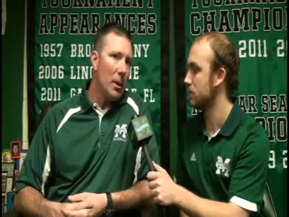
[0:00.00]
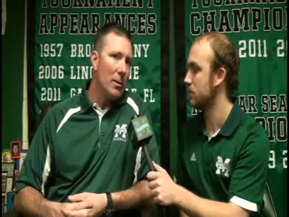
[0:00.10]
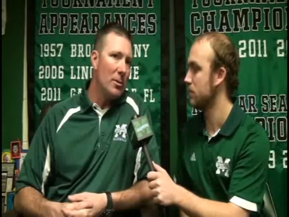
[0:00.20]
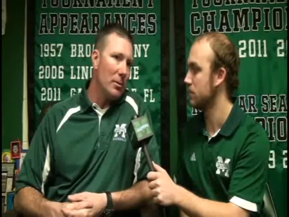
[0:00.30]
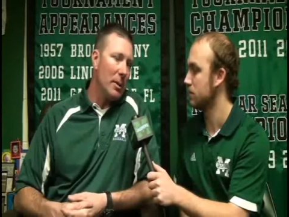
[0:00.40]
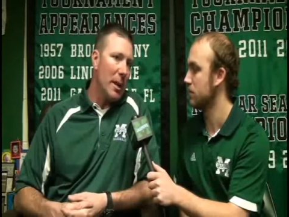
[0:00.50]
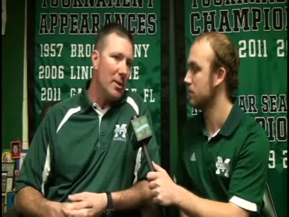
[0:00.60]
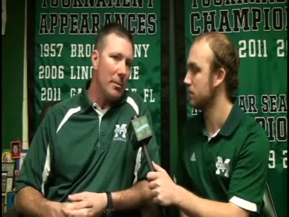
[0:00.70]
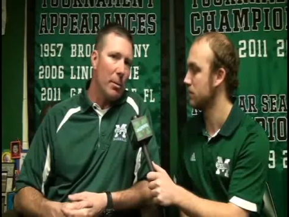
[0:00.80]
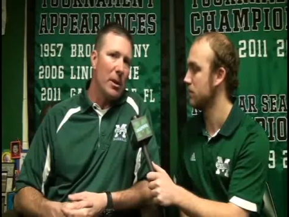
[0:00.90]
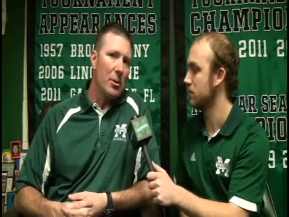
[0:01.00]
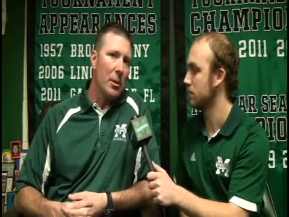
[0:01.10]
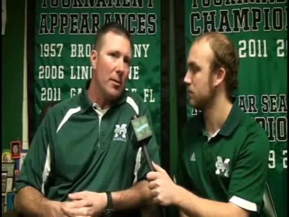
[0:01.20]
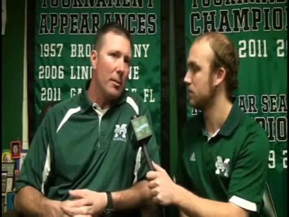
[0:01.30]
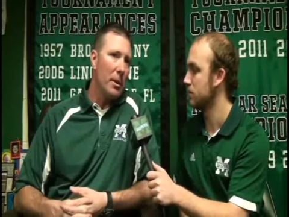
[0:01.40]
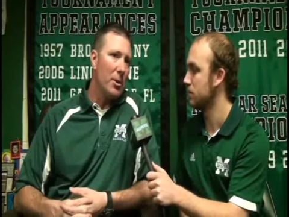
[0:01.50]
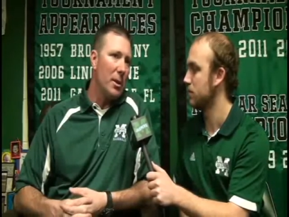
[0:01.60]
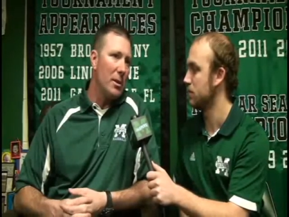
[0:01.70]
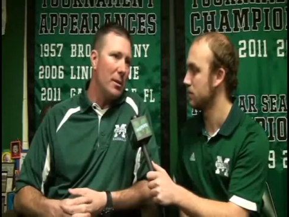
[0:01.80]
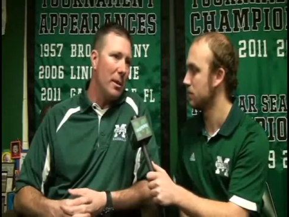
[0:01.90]
Speaker 1: runs, it takes some pressure off the pitching
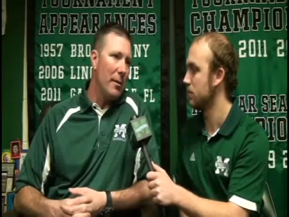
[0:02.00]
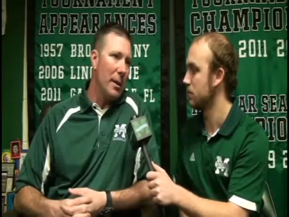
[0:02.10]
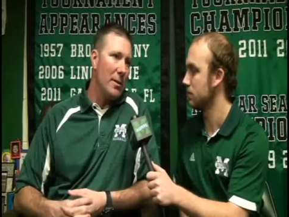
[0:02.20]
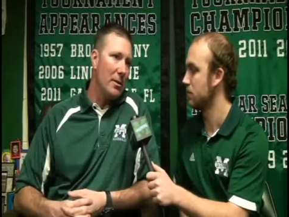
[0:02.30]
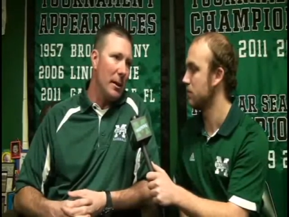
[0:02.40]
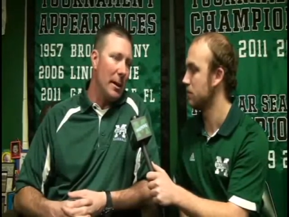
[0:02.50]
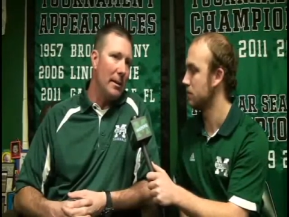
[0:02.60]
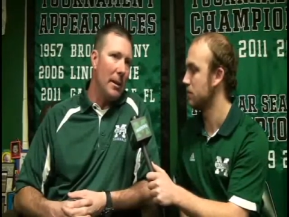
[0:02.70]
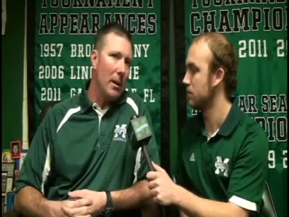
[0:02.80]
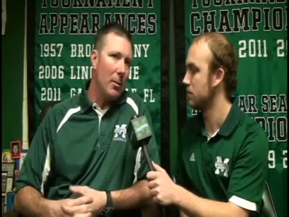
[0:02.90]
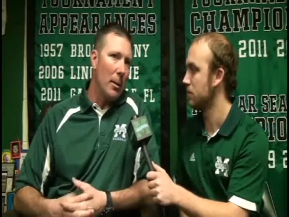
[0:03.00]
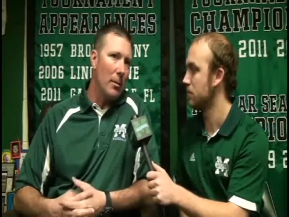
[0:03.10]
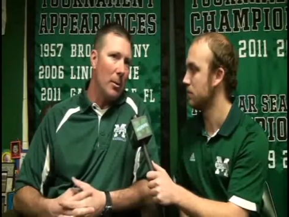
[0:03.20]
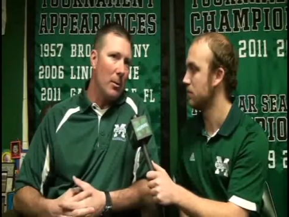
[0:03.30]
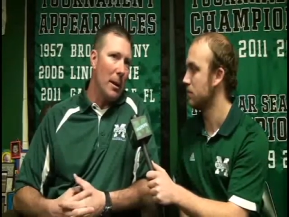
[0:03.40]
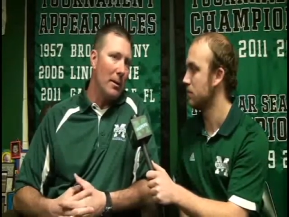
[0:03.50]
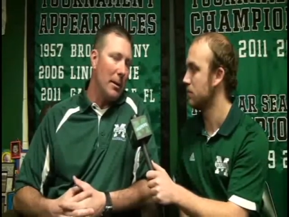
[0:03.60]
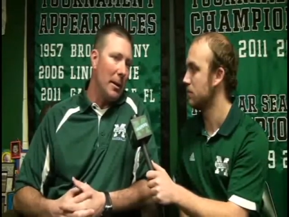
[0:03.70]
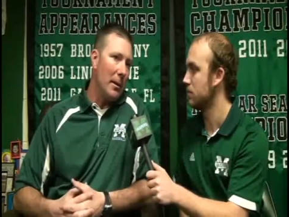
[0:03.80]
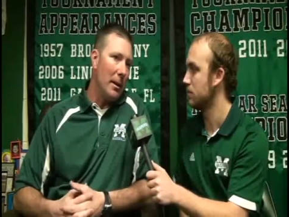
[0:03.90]
and the defense, and uh, we're able to go out
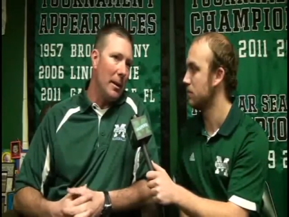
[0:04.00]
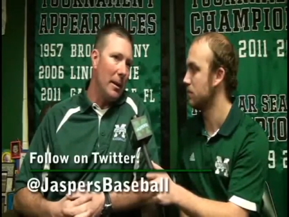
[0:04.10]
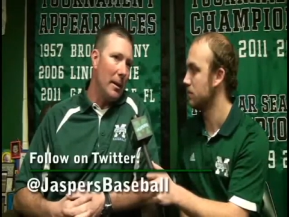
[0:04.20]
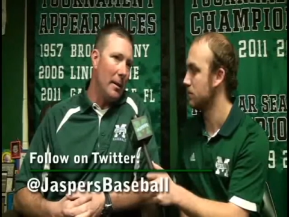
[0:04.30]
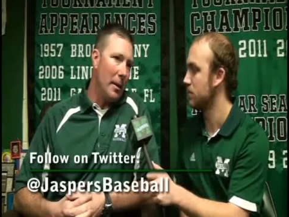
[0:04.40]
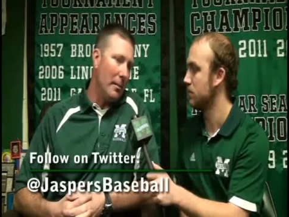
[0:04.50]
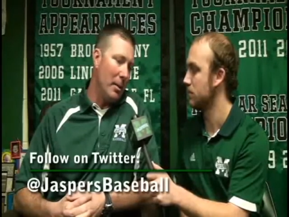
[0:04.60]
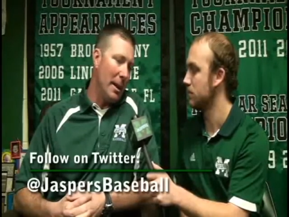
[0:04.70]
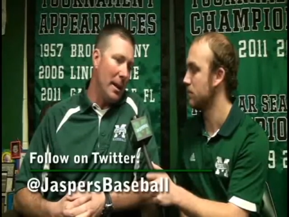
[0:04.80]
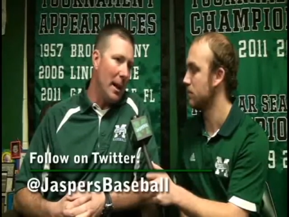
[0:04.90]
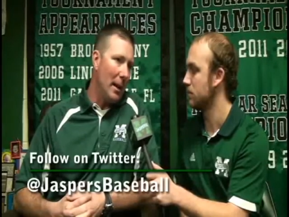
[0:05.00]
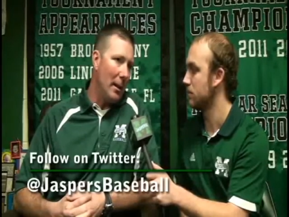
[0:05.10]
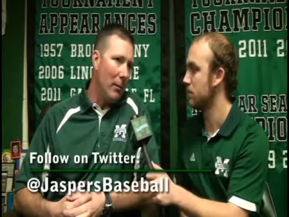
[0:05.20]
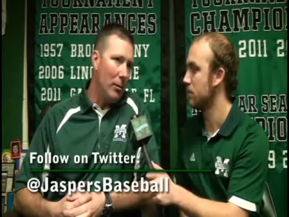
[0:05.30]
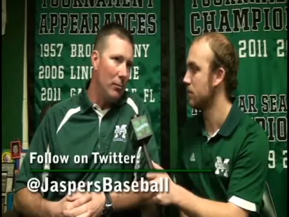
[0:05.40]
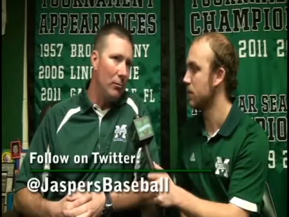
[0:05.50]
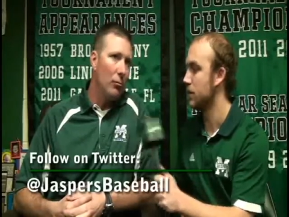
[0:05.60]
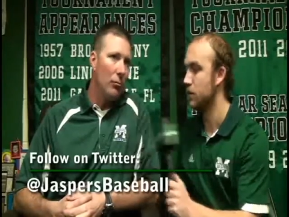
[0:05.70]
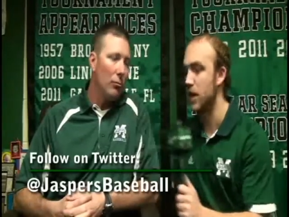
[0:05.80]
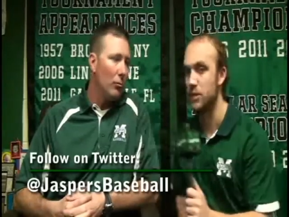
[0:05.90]
there and, and, and play at a high level.
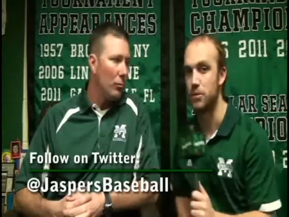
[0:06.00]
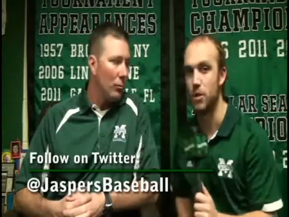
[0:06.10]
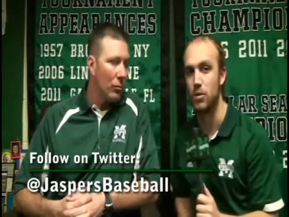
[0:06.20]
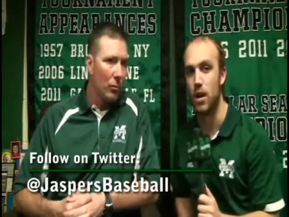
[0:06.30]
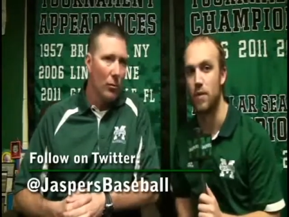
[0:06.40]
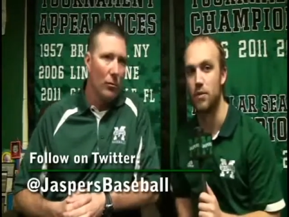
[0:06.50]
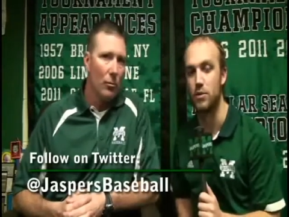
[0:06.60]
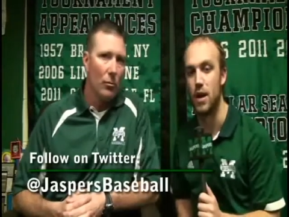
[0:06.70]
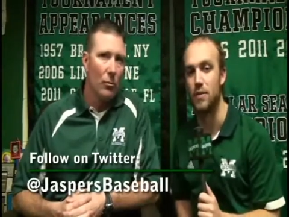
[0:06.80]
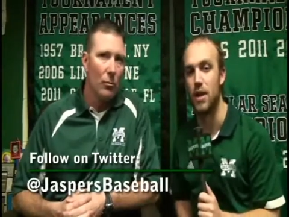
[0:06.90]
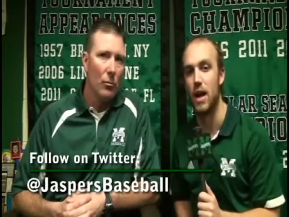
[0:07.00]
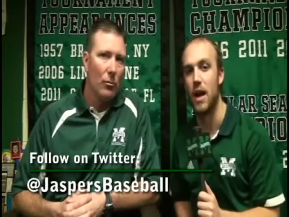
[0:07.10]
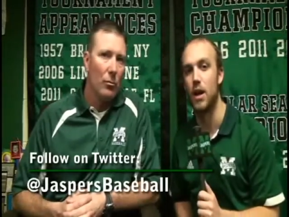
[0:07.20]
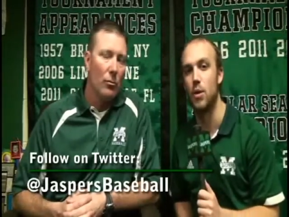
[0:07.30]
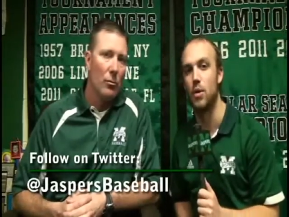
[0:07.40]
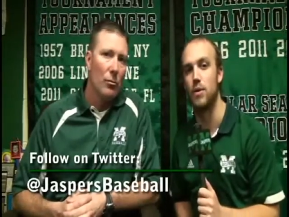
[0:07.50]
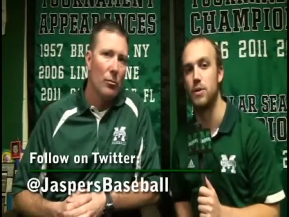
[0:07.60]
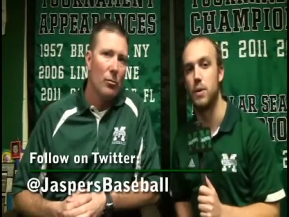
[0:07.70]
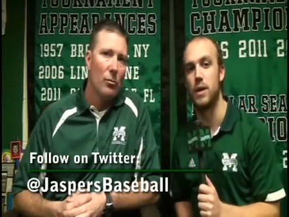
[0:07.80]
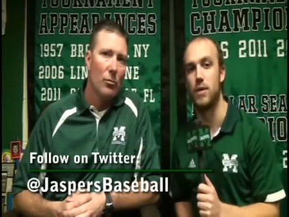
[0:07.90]
Speaker 2: Jaspers hosts conference rival Iona
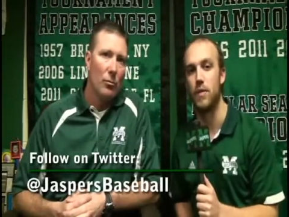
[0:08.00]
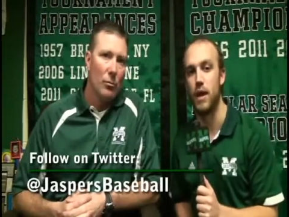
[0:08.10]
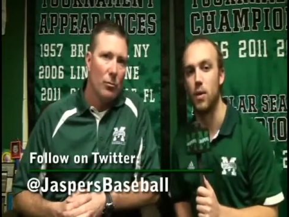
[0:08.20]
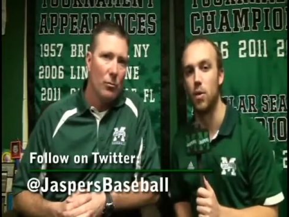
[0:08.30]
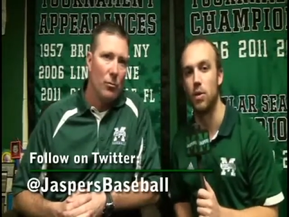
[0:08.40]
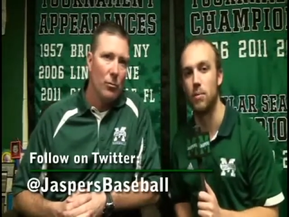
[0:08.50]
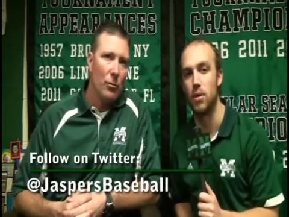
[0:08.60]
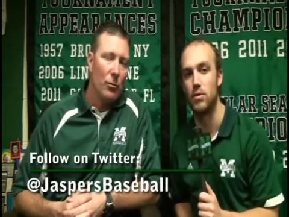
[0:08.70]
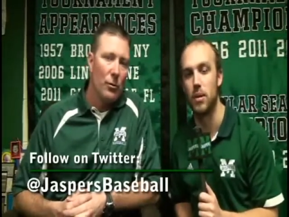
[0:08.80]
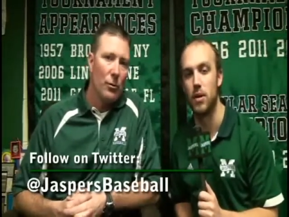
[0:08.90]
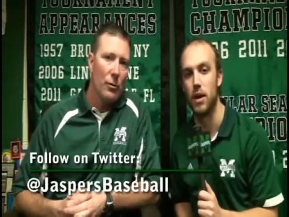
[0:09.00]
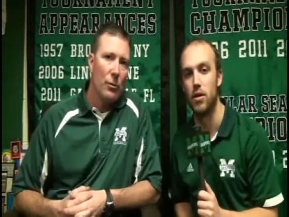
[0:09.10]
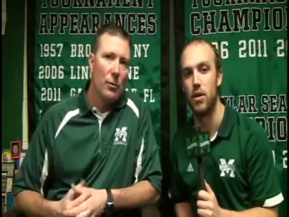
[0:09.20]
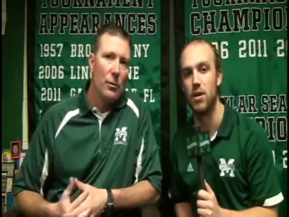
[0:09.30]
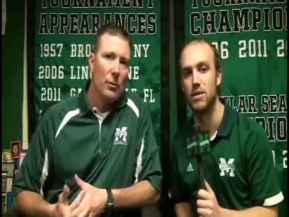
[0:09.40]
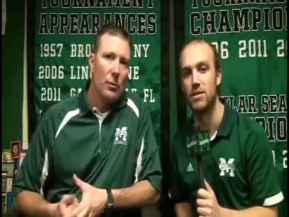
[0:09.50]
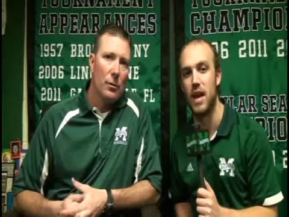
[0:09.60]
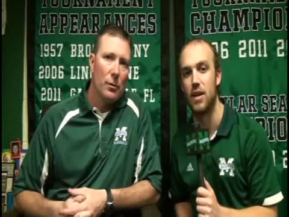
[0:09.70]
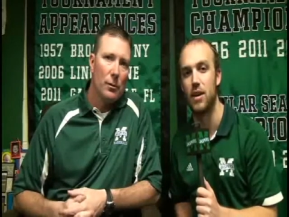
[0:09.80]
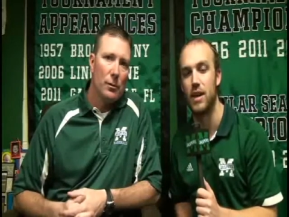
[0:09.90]
this weekend at Van Cortlandt Park. Doubleheader on
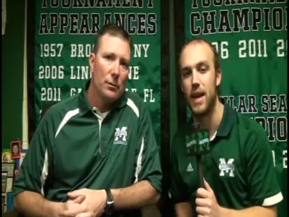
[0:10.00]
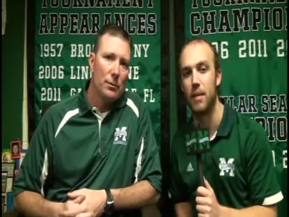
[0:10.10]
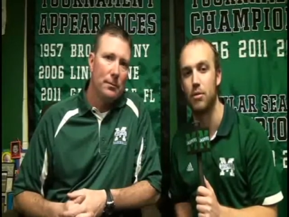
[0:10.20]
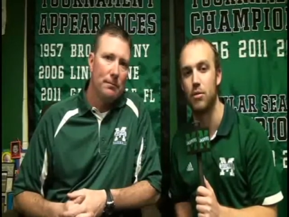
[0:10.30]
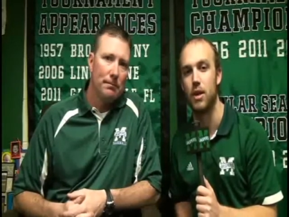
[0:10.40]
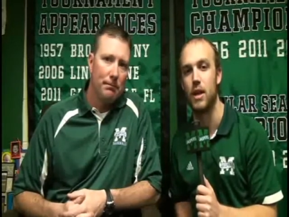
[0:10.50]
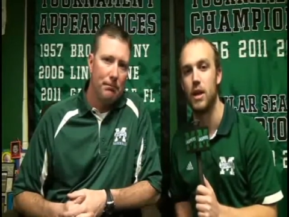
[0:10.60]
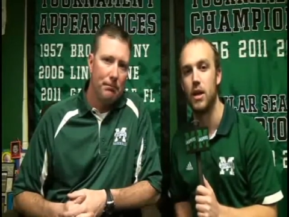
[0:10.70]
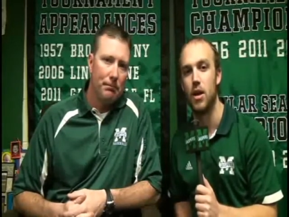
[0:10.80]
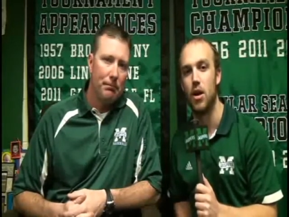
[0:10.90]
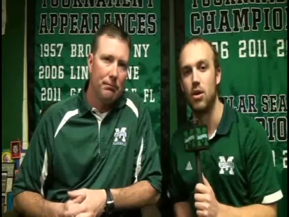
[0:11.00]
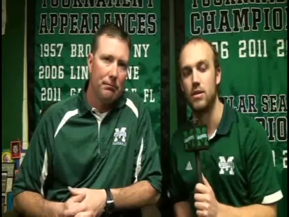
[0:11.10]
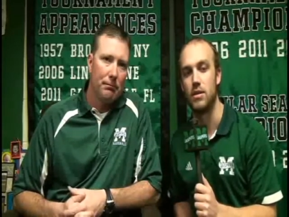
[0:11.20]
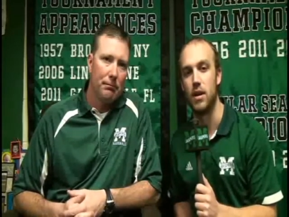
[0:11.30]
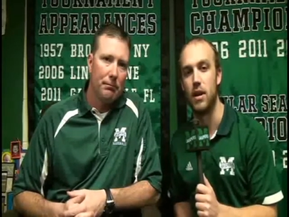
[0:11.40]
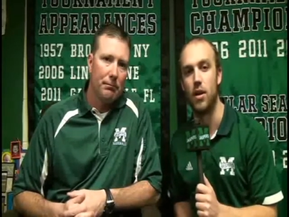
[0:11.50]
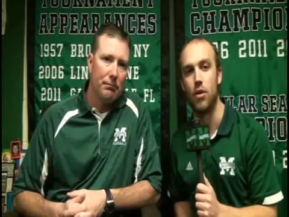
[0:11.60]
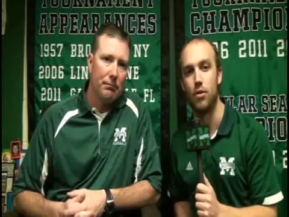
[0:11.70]
Saturday, game three on Sunday. All